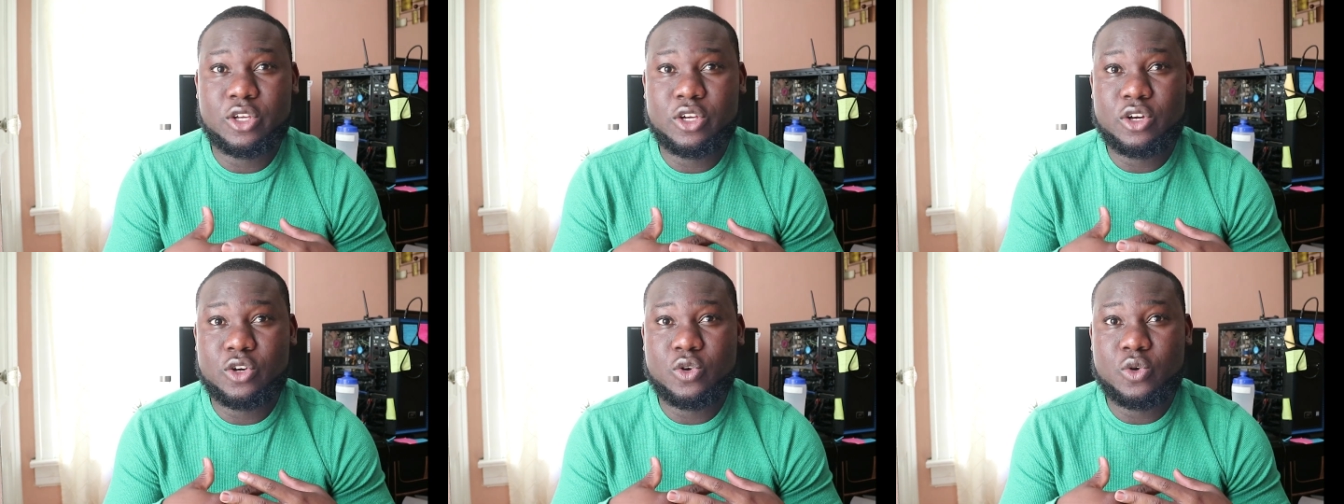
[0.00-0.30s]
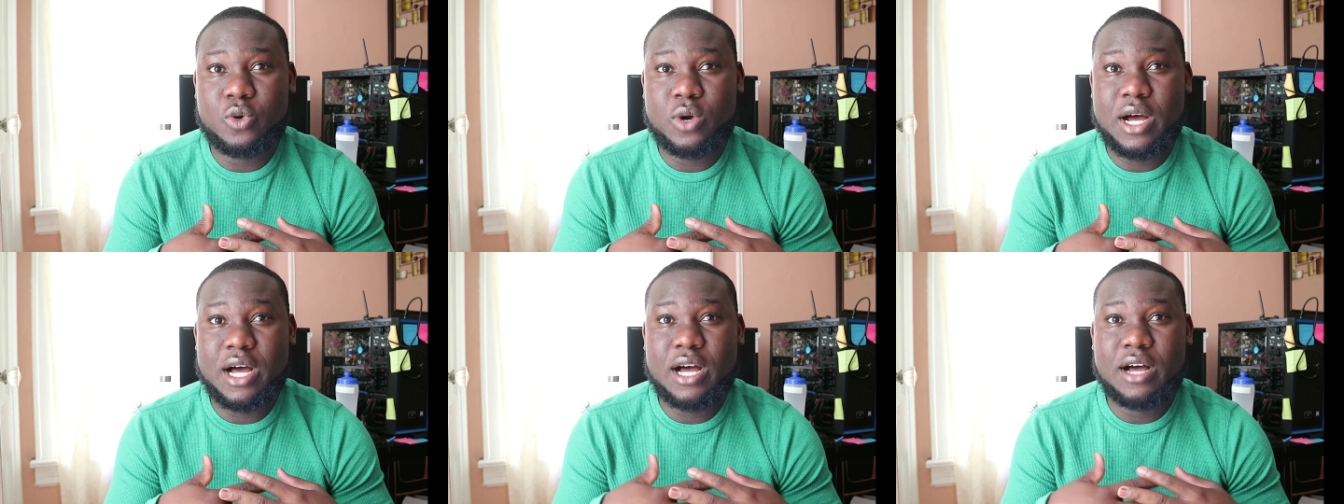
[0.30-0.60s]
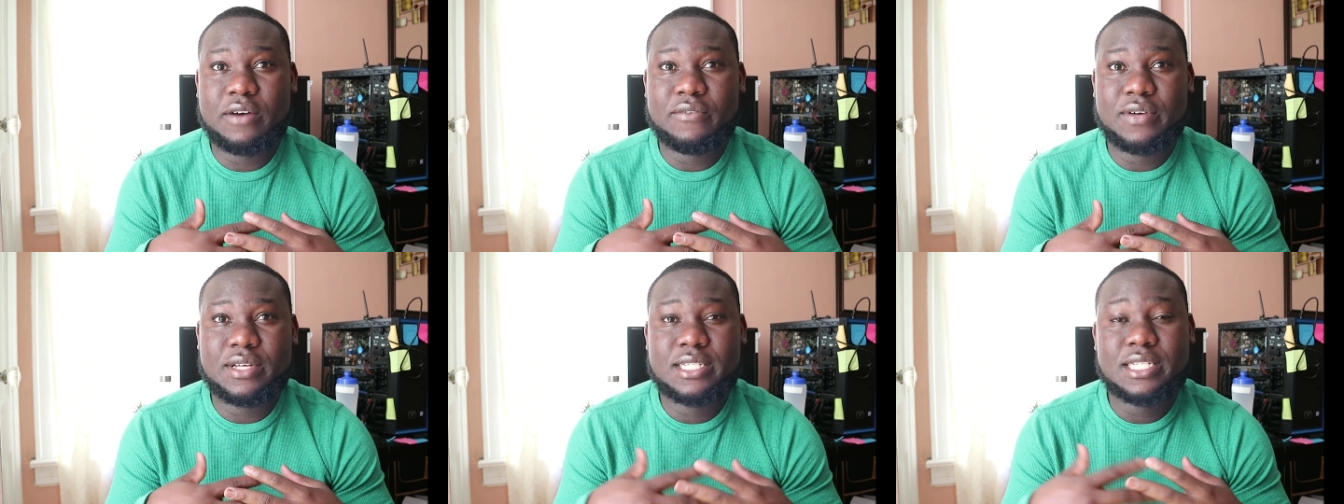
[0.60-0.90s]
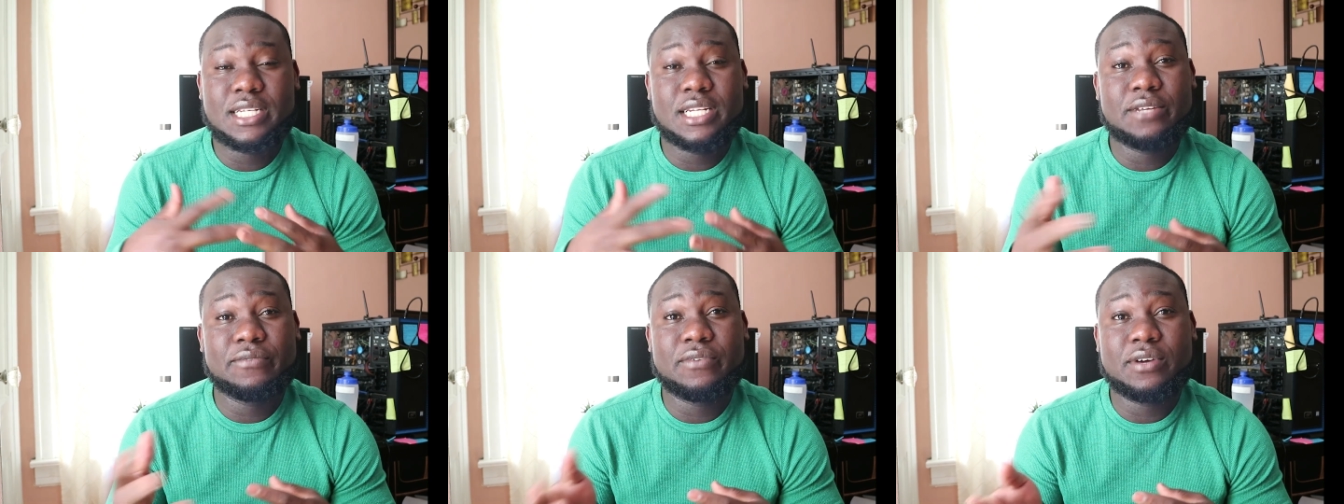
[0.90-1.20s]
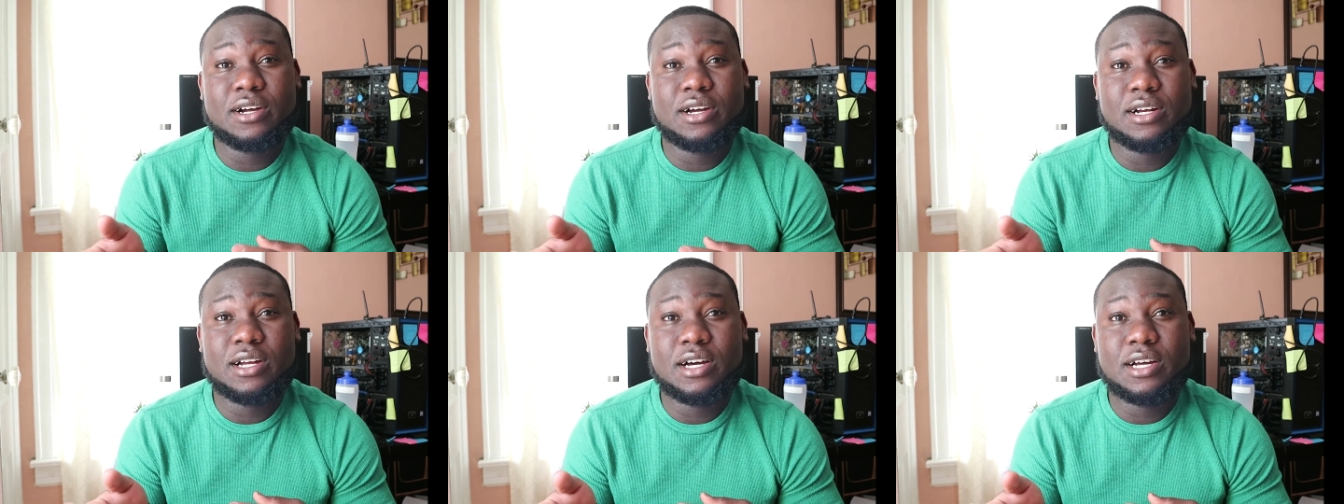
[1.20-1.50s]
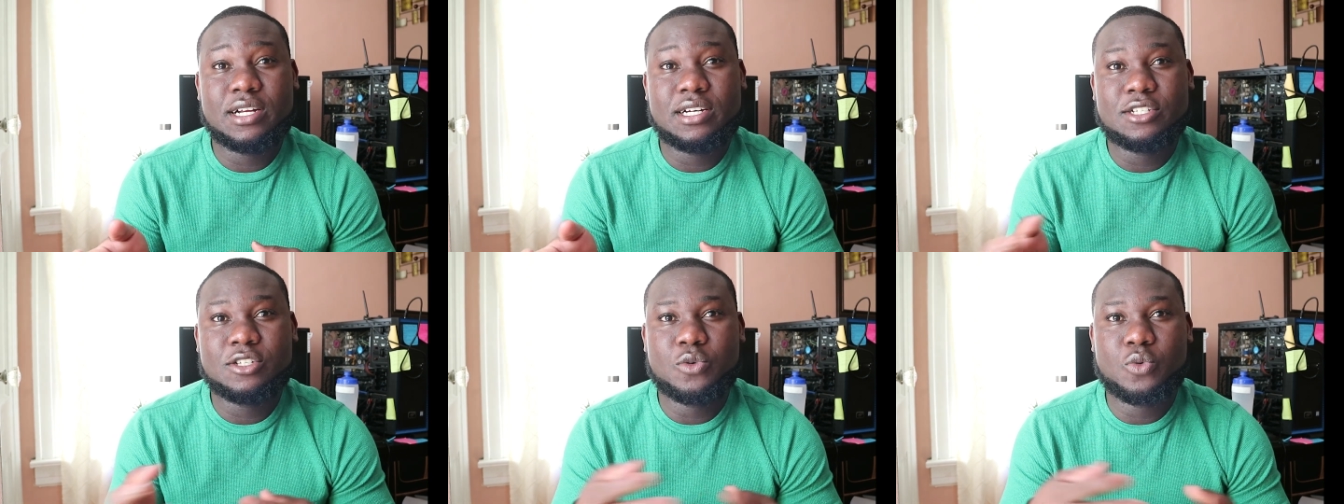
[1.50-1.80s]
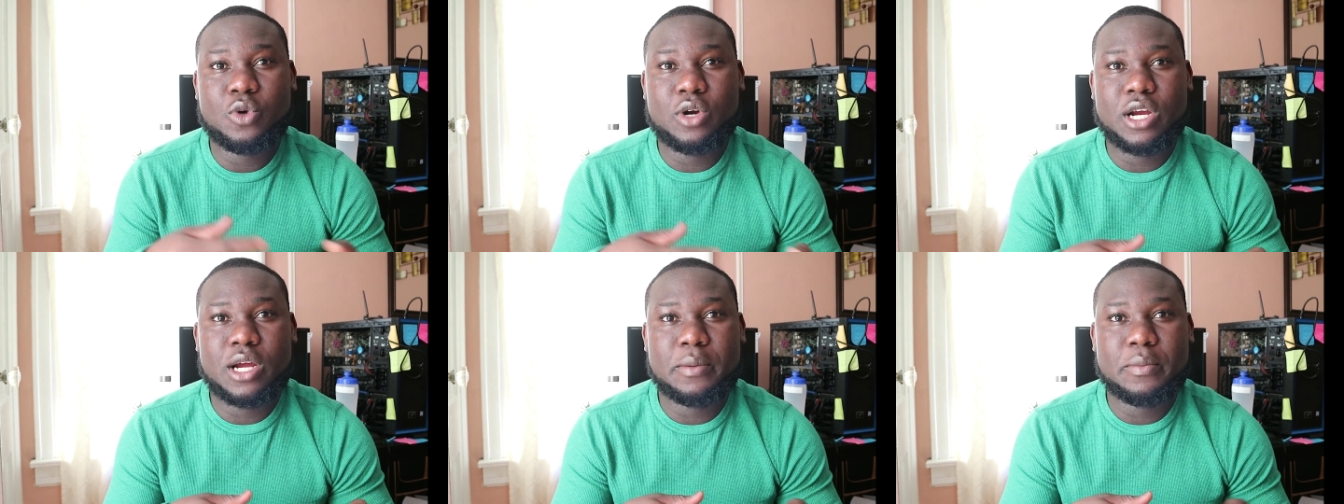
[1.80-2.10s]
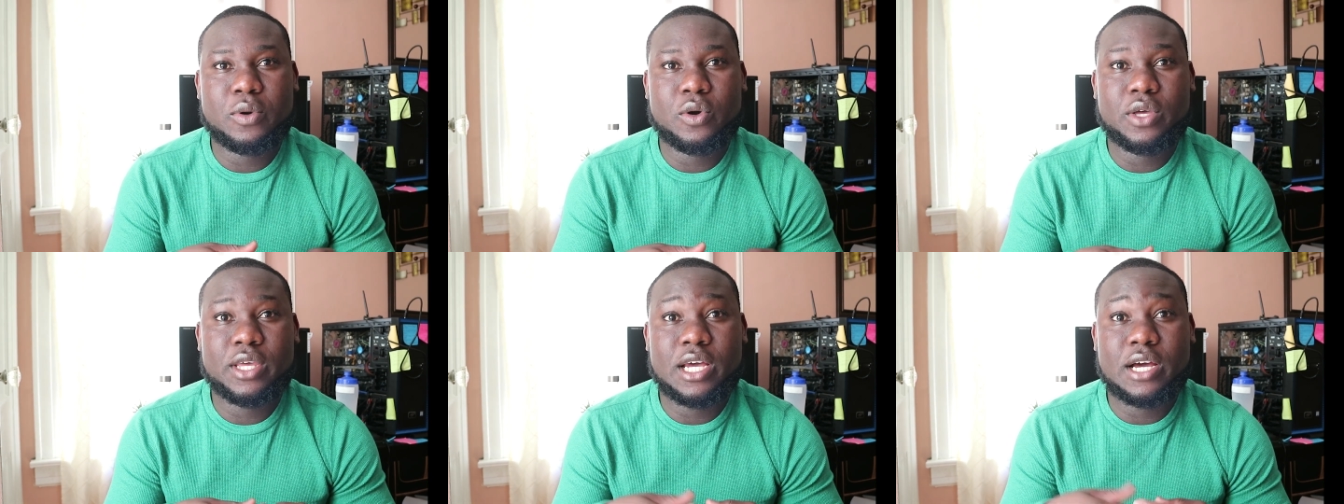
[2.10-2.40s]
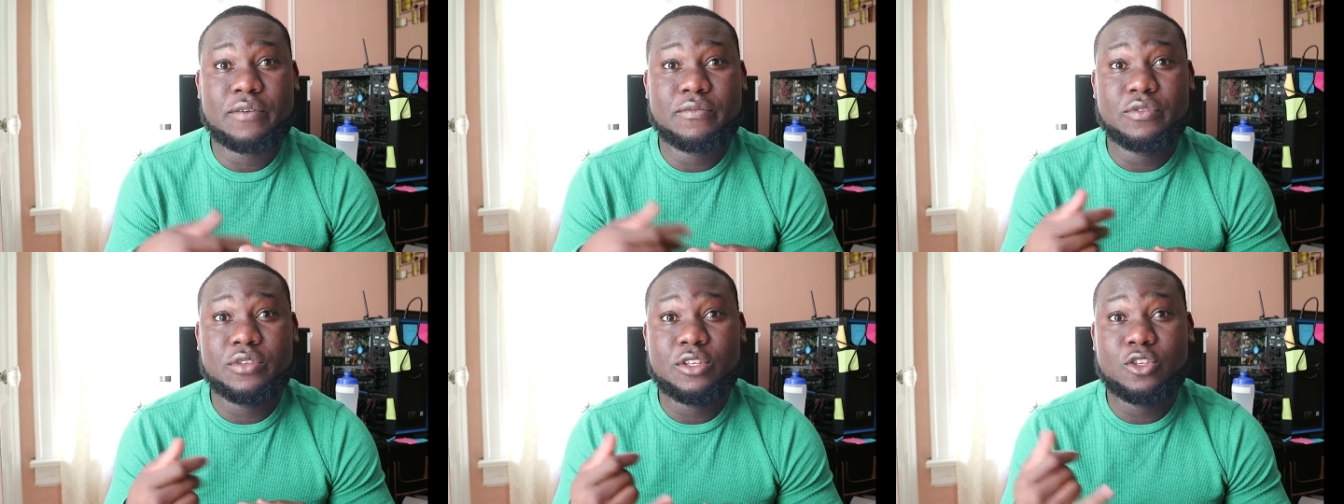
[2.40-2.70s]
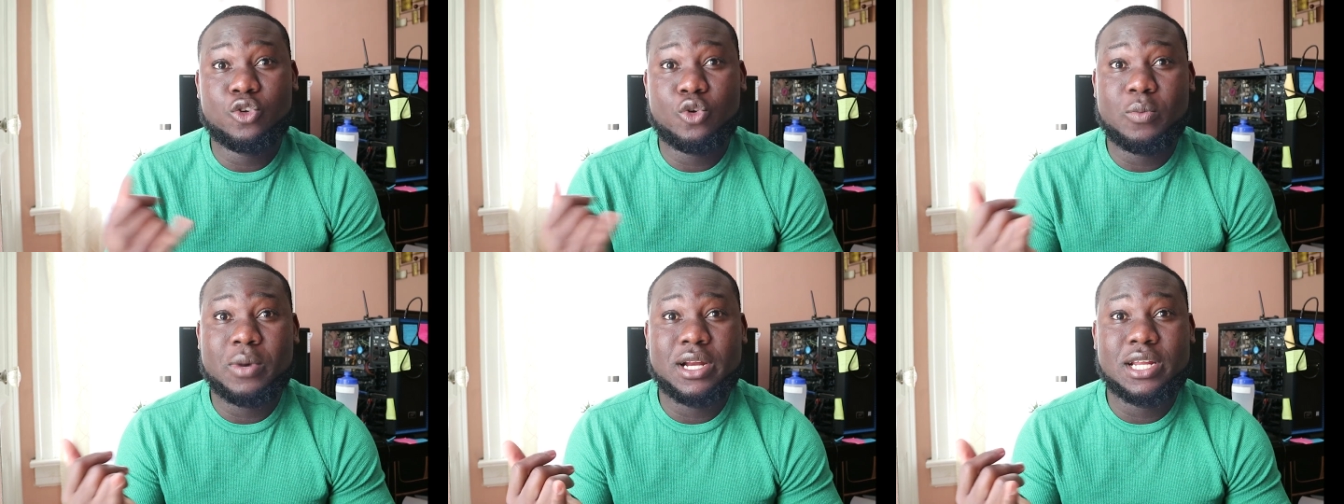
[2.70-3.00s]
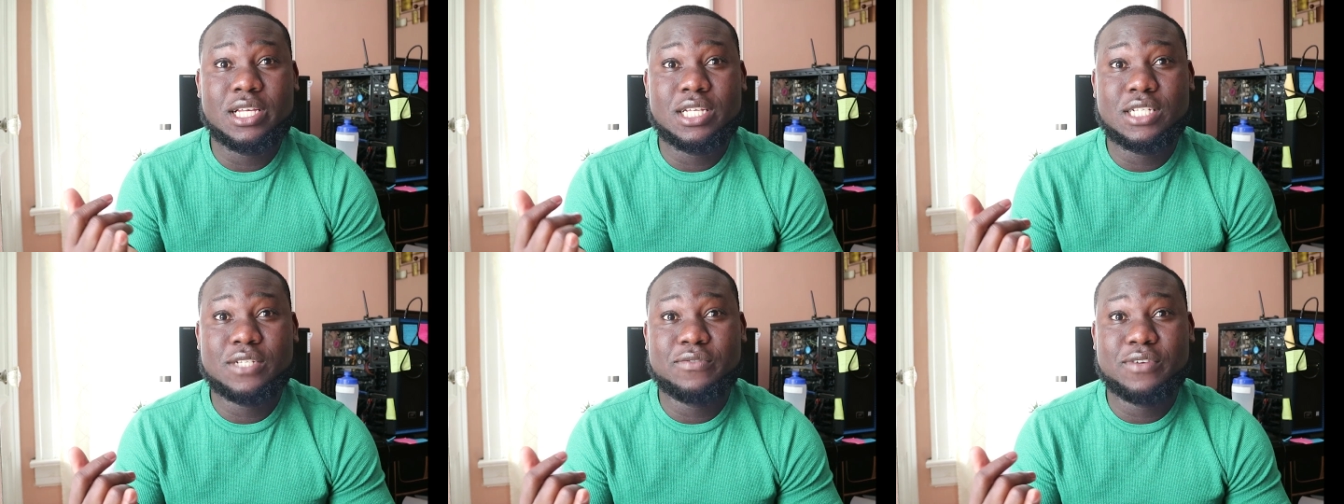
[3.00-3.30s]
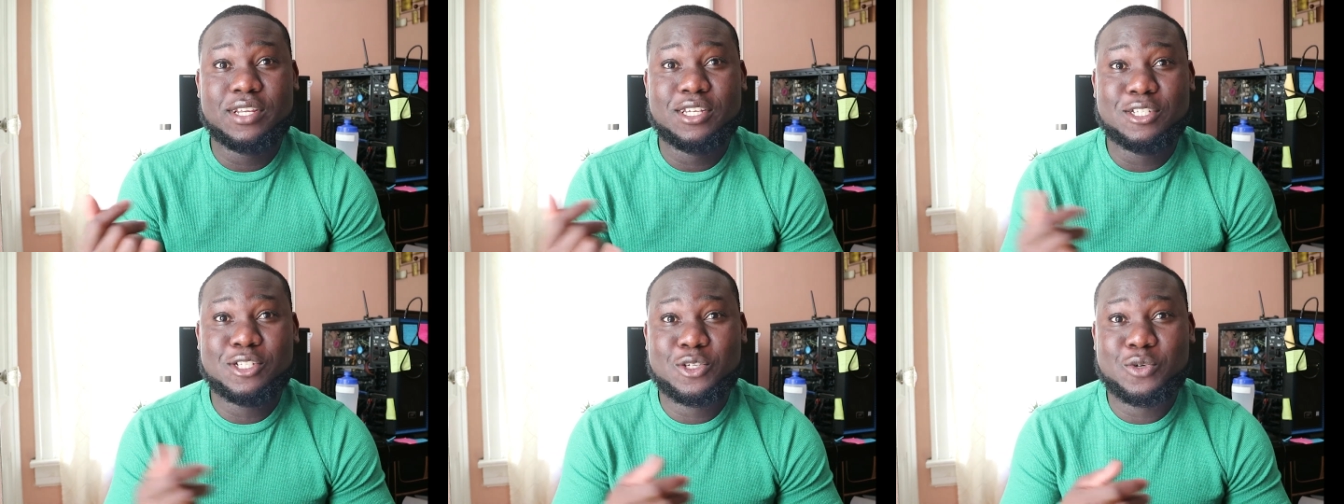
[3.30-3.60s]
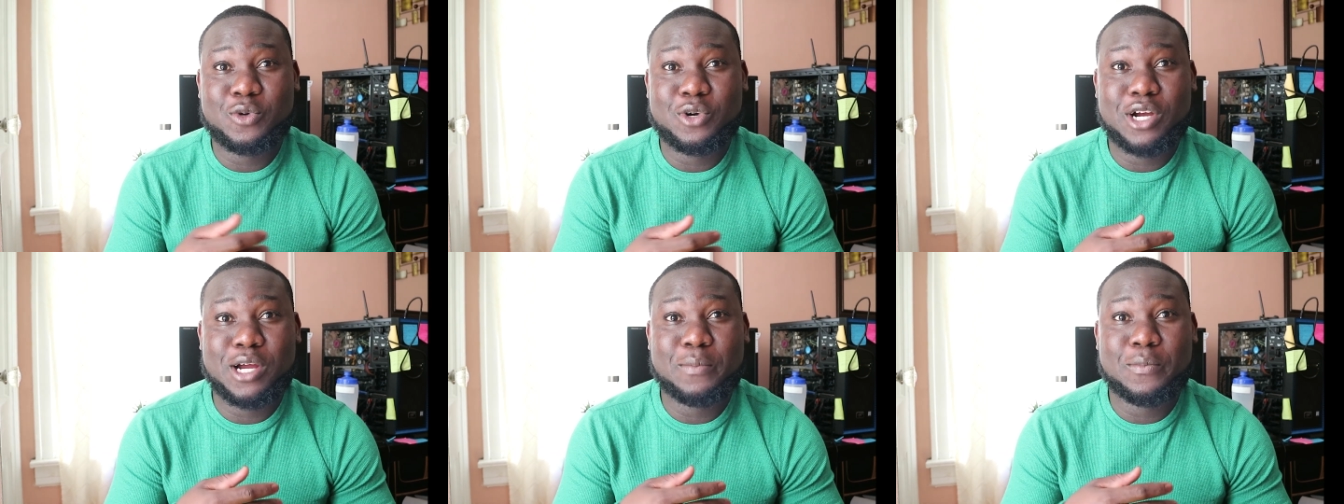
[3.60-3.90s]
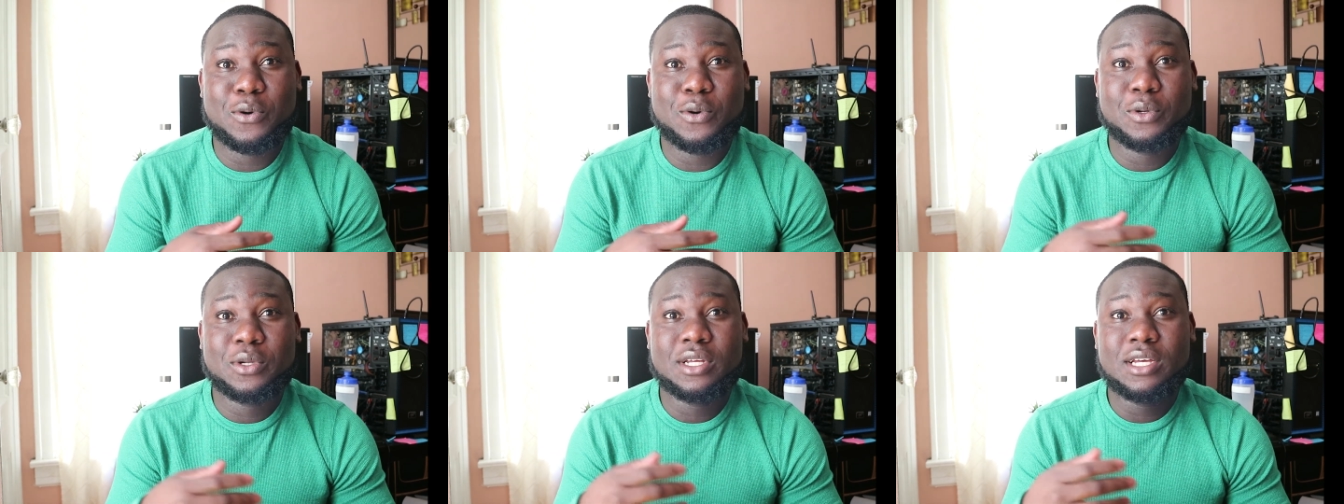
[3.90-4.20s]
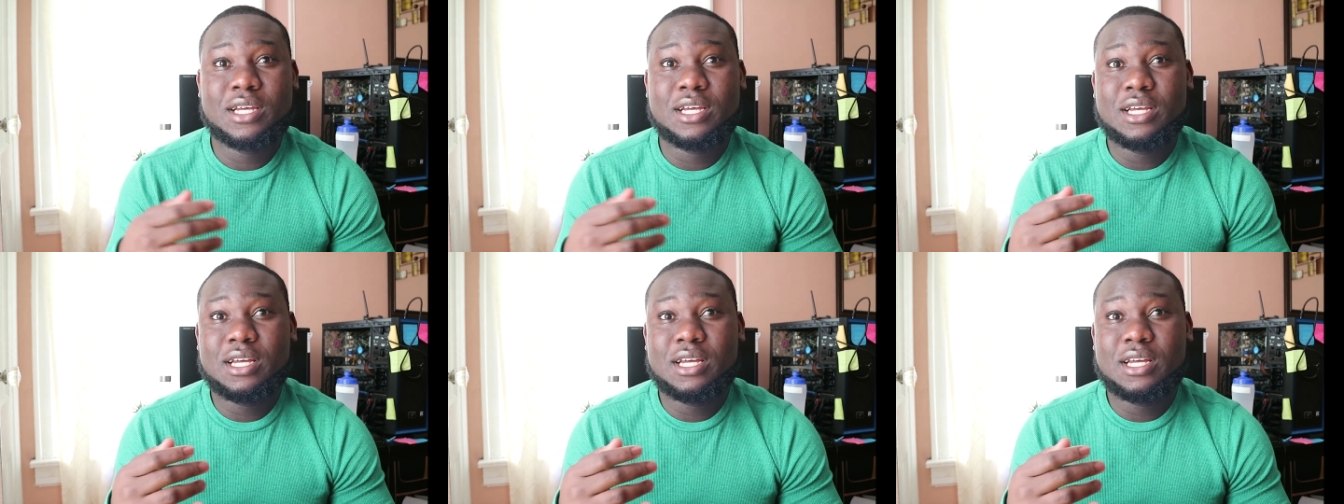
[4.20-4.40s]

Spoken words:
You don't have a significant other to worry about, you have nobody else's feelings to worry about,